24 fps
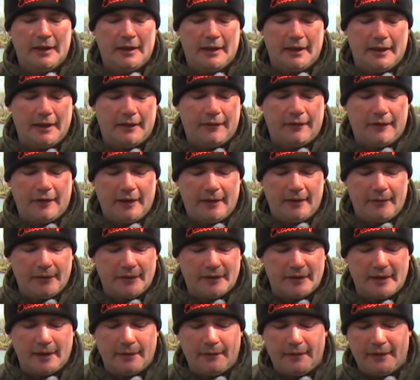And I find
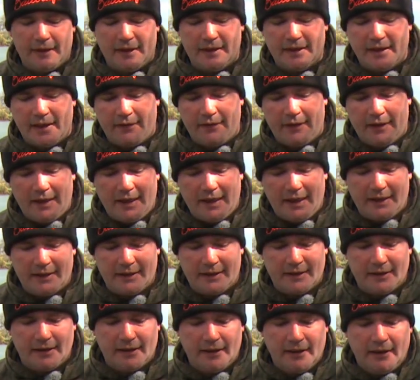also with these heavy
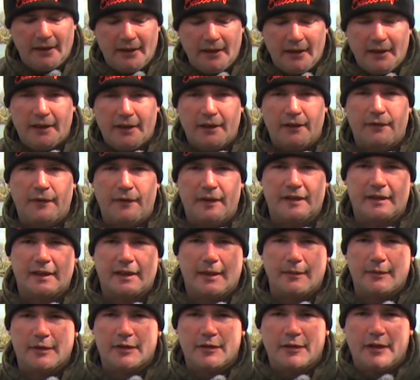leads, the fish
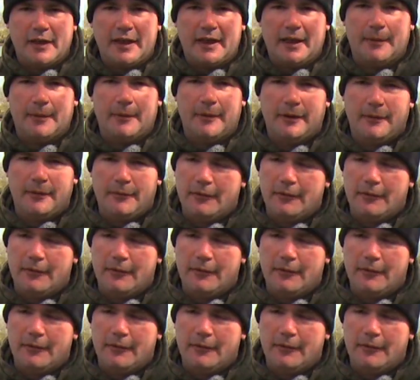come straight up in the